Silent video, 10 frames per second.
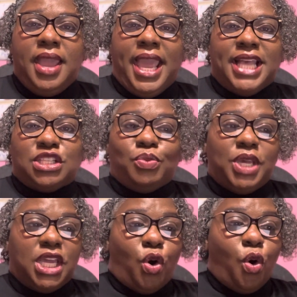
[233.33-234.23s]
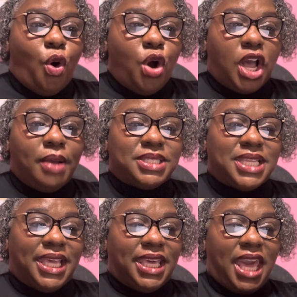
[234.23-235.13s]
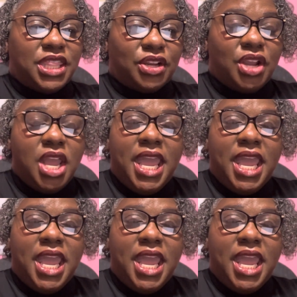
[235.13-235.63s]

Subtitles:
And so we can all come together.